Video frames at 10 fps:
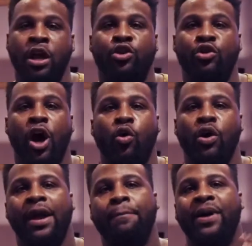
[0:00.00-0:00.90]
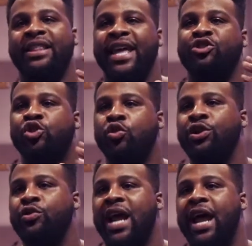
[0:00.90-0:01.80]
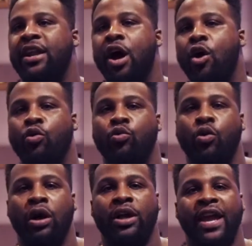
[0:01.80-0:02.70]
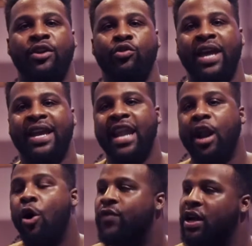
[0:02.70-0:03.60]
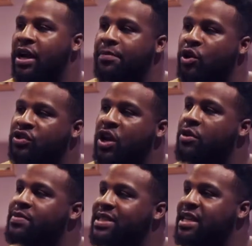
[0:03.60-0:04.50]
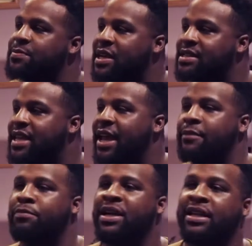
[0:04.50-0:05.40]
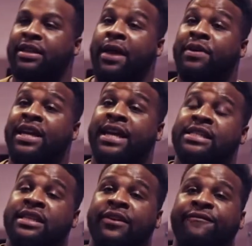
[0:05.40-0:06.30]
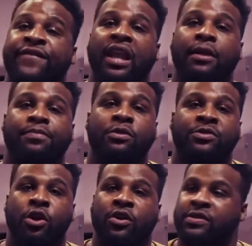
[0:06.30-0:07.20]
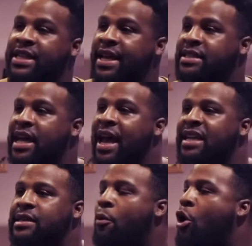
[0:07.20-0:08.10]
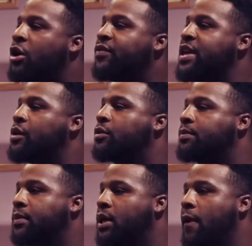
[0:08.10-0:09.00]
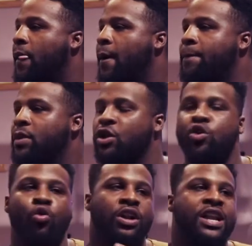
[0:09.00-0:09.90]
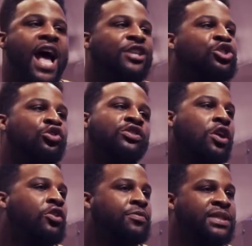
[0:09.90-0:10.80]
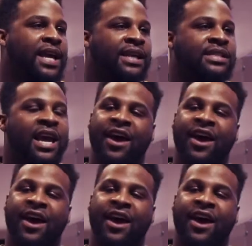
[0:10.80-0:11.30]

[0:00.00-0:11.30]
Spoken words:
You know, but they truly do not know, they cannot overcome their circumstance because they begin to develop the circumstance as a part of them. You are not your circumstance.